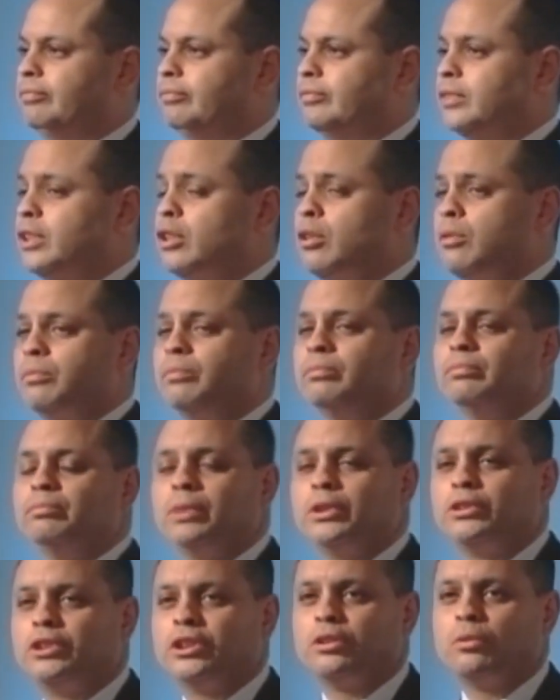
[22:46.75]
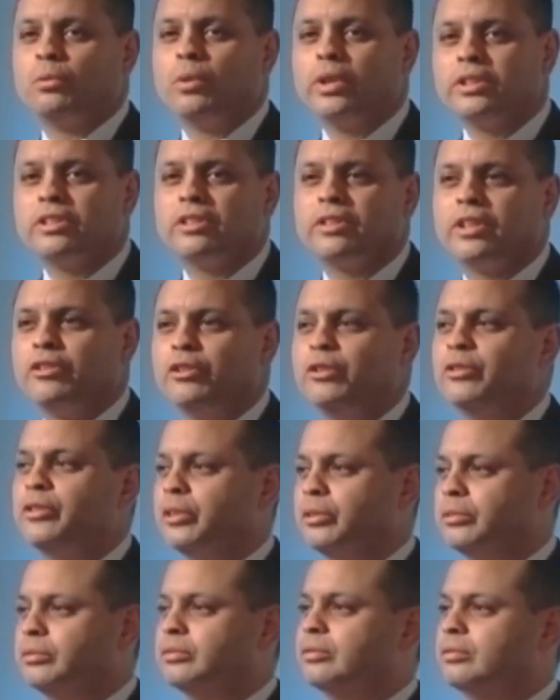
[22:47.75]
"So, Patricia, what is it that you
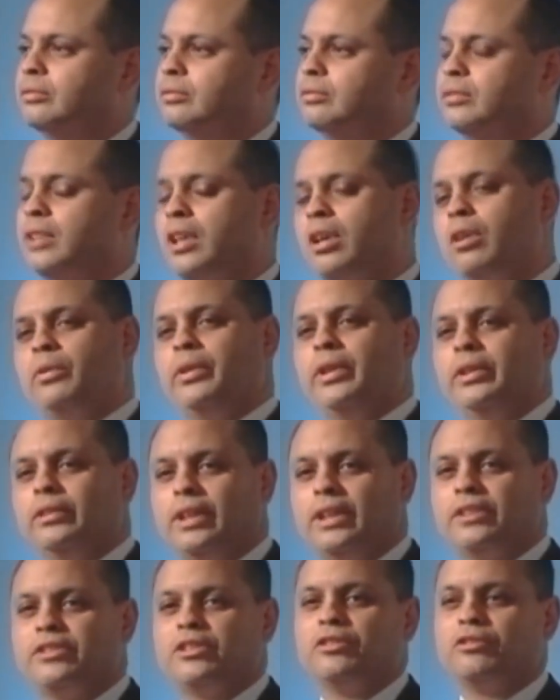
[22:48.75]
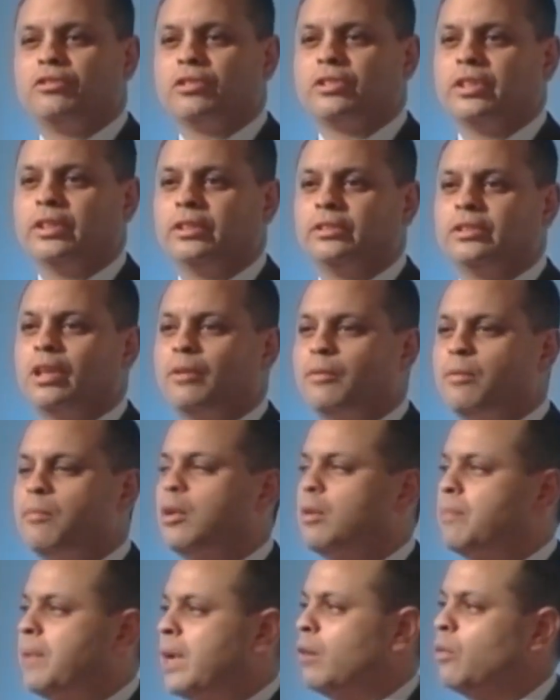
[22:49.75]
do?" "Oh, that's interesting. Tell me more
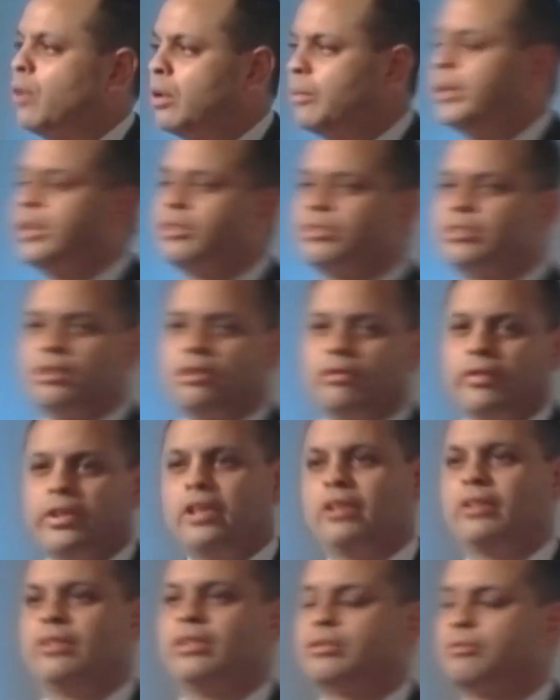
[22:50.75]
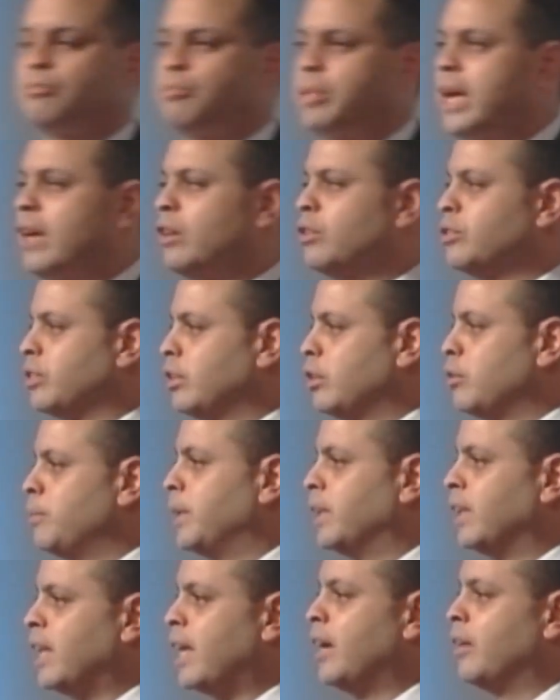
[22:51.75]
about it. Why don't we go sit over here? This piano is a little
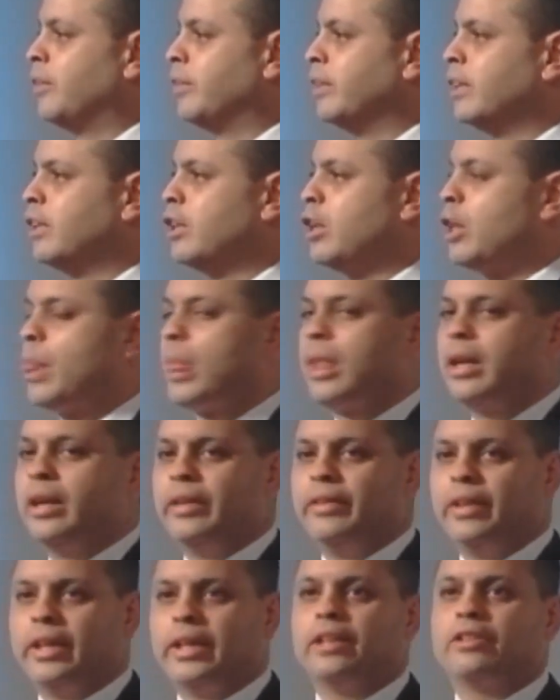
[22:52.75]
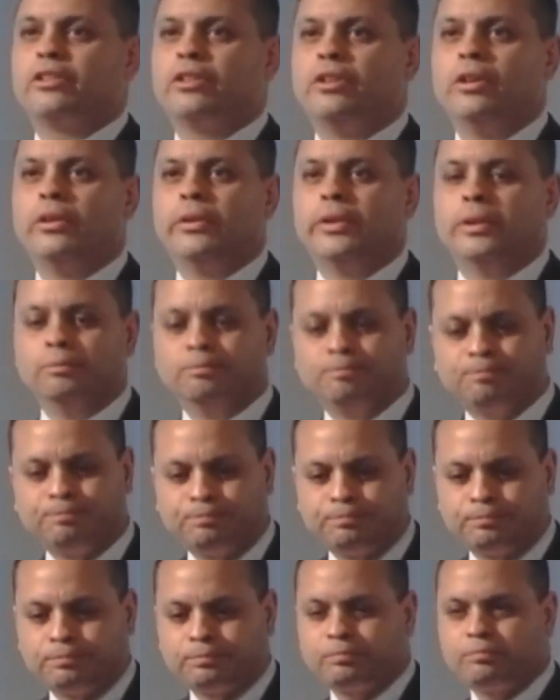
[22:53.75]
bit loud." And they get to know you.
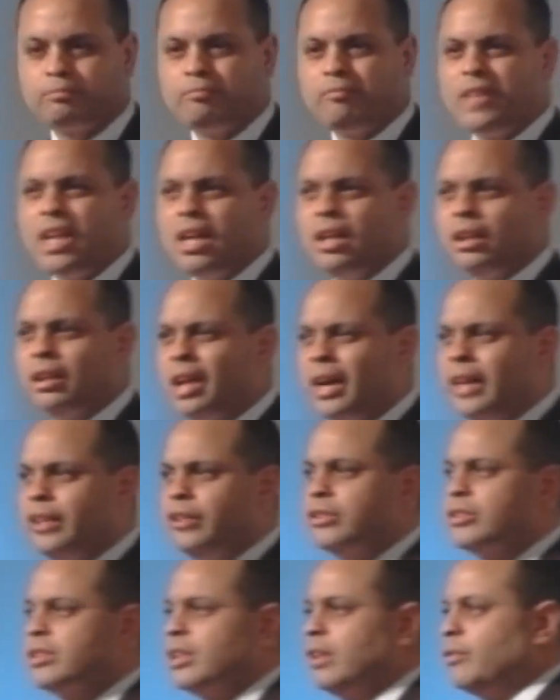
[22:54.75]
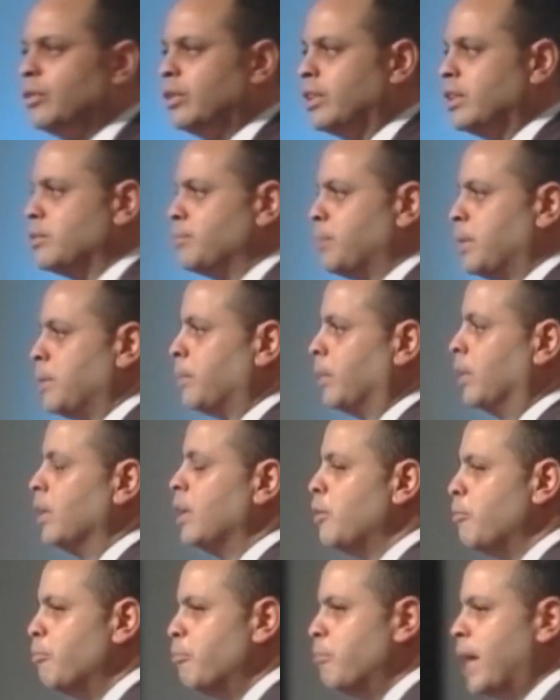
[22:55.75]
Align yourself with these people.
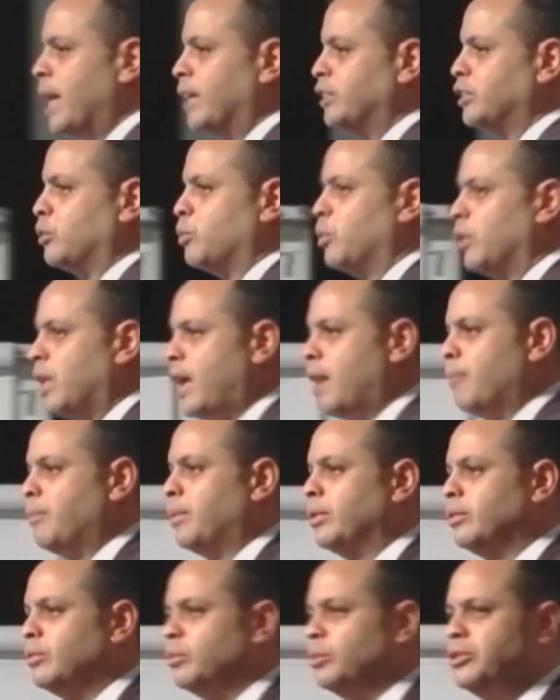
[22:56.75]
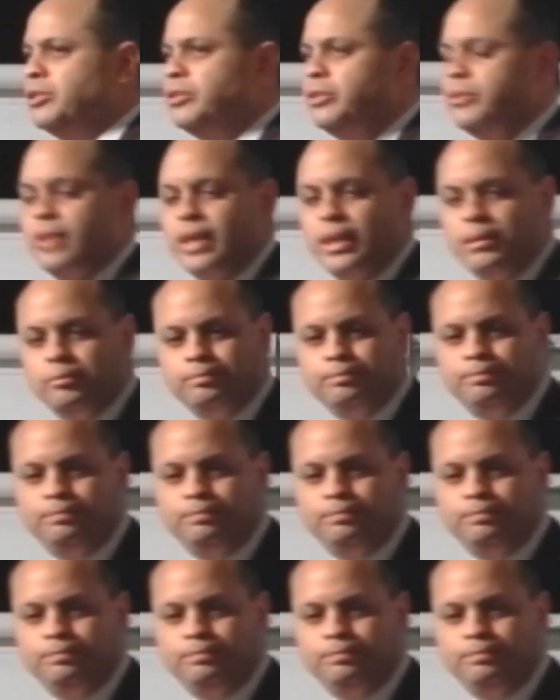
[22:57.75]
Magic will happen when you do that.